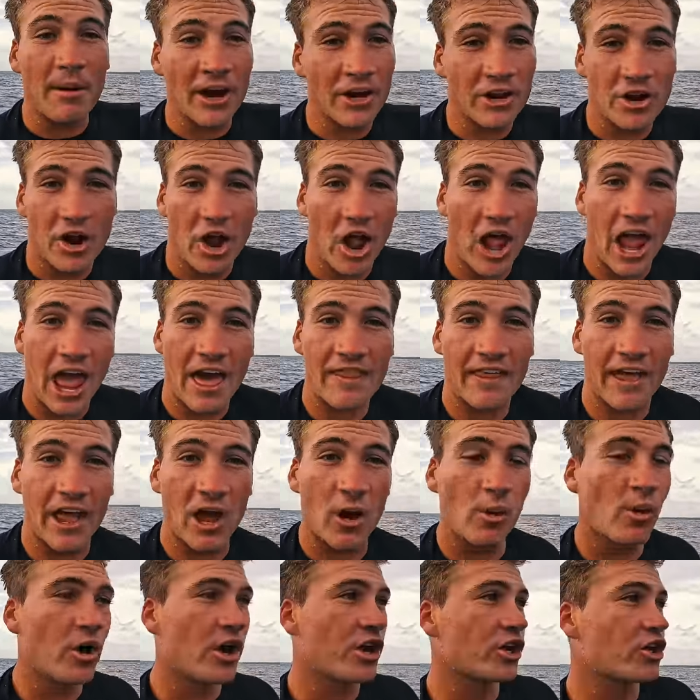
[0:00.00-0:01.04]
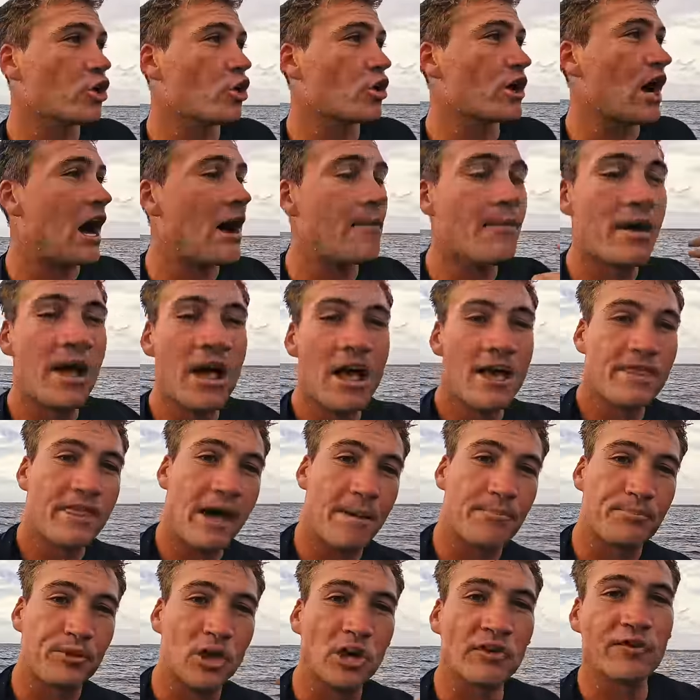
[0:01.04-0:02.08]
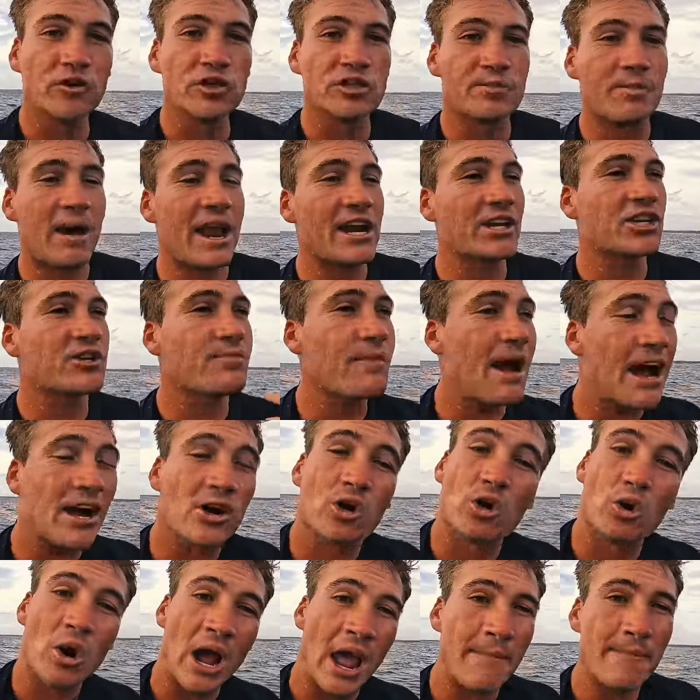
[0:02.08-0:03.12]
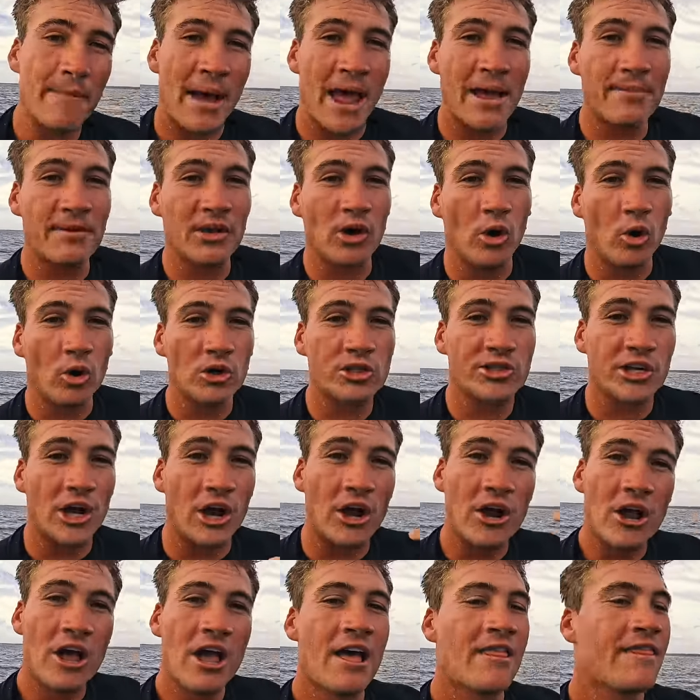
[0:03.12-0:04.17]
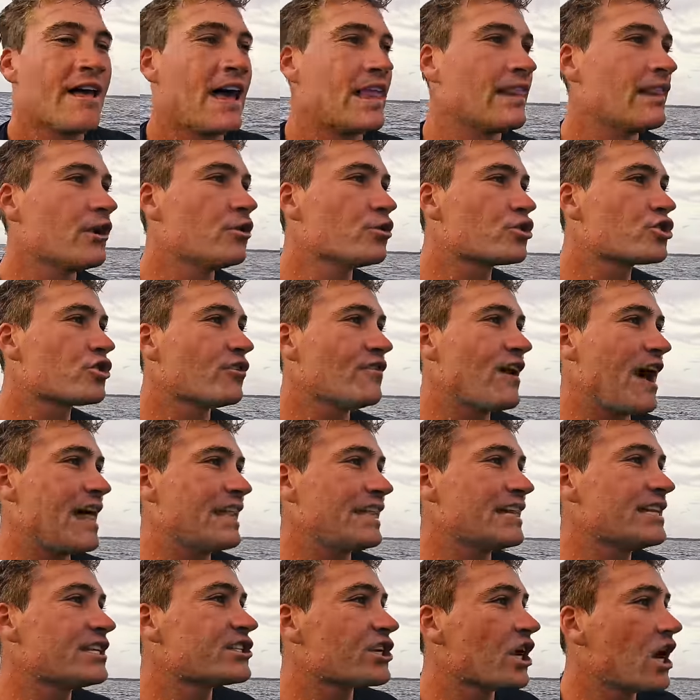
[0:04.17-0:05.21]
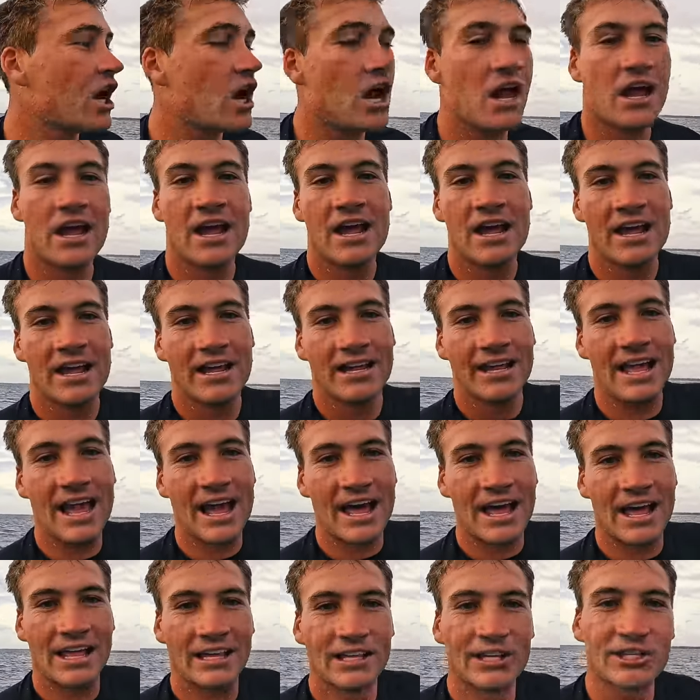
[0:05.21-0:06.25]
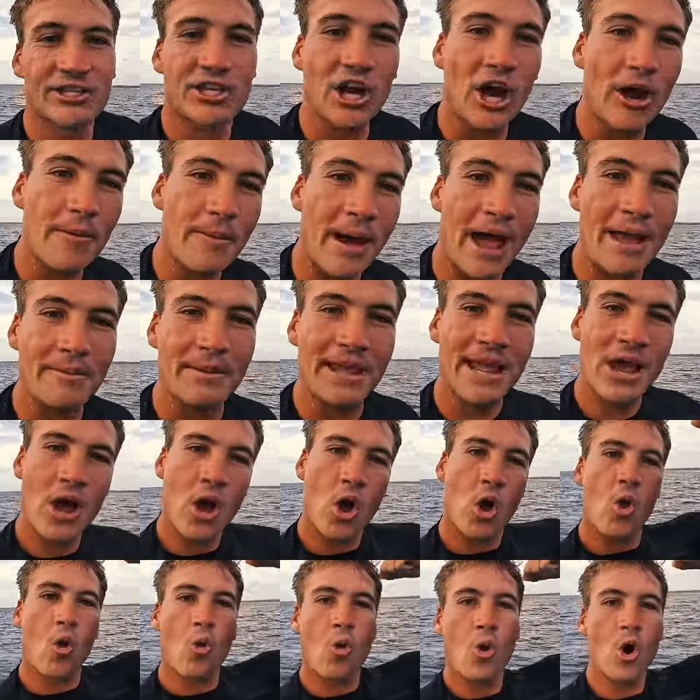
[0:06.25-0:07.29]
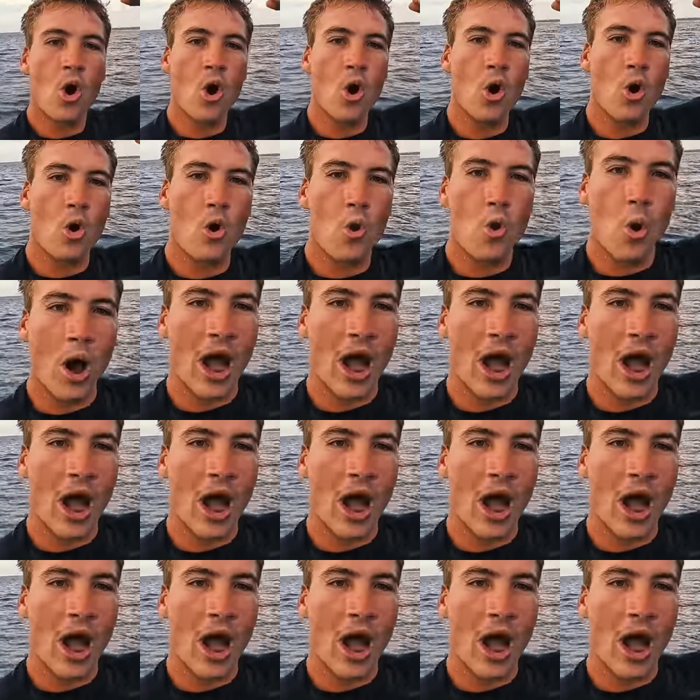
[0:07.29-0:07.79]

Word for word: I don't know how the hell we're gonna cook up that beautiful Spanish mackerel and maybe also that little trevally. So yeah, let's go, baby. Woo!